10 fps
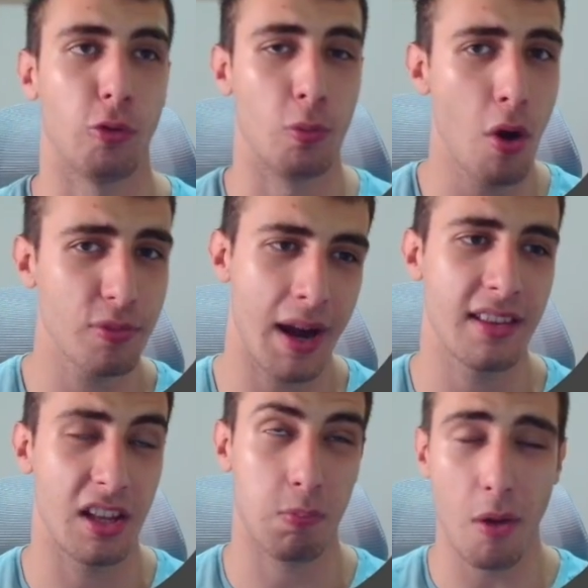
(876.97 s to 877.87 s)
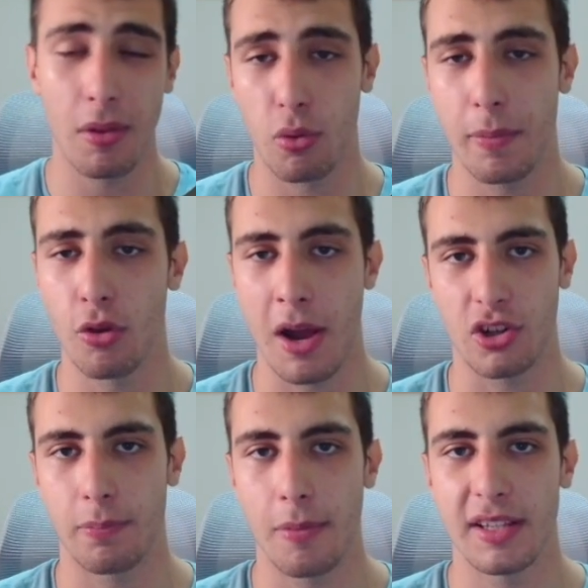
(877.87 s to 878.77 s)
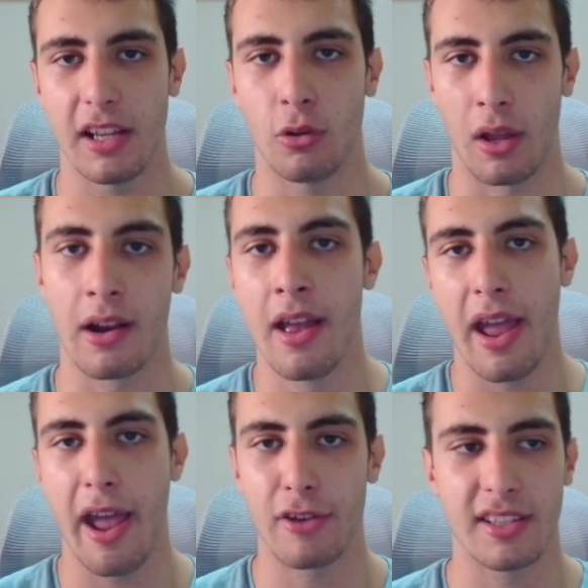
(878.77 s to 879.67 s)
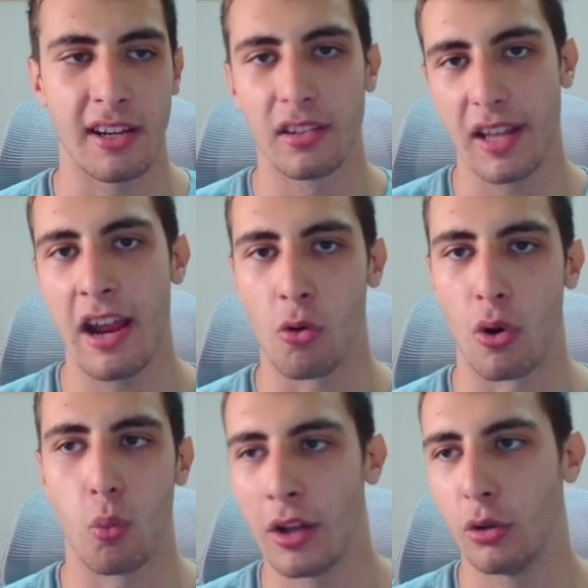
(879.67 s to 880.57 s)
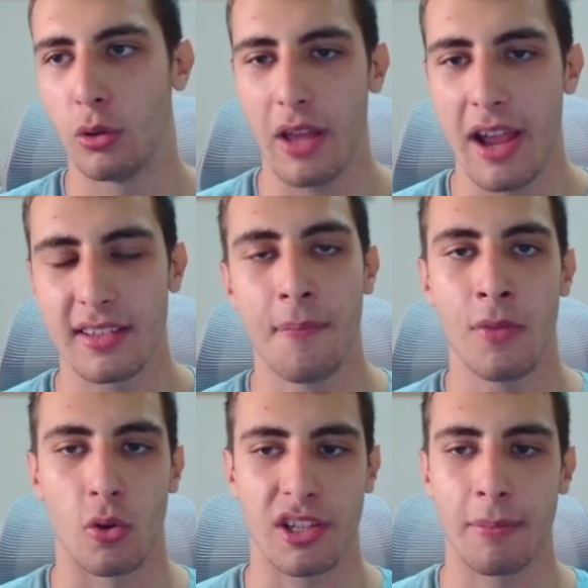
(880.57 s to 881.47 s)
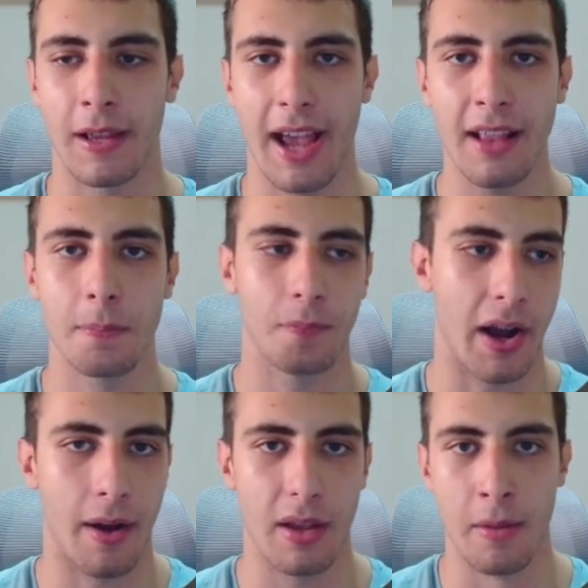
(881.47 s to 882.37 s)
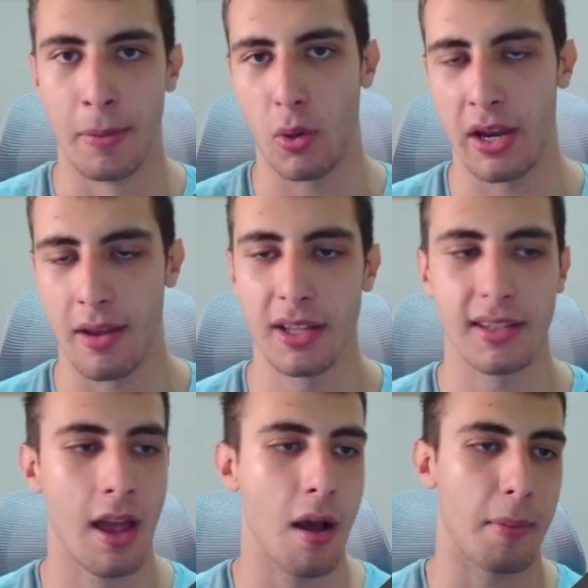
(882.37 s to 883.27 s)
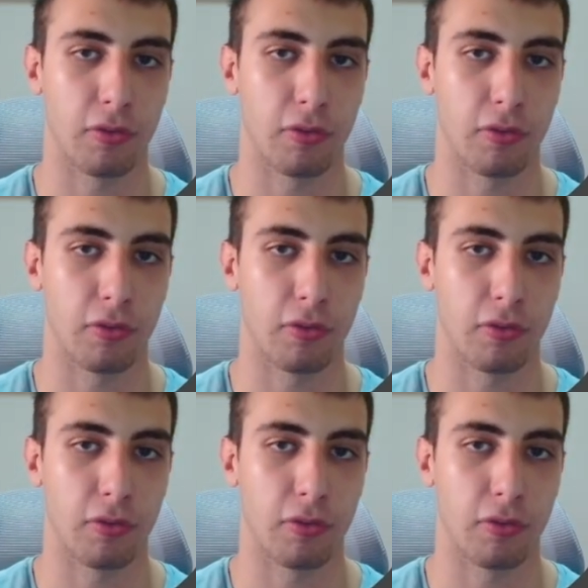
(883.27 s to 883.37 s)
And for most brands, it probably would be too much. I'd probably stick to like every single day or 1 to 2 days or something like that in between emails.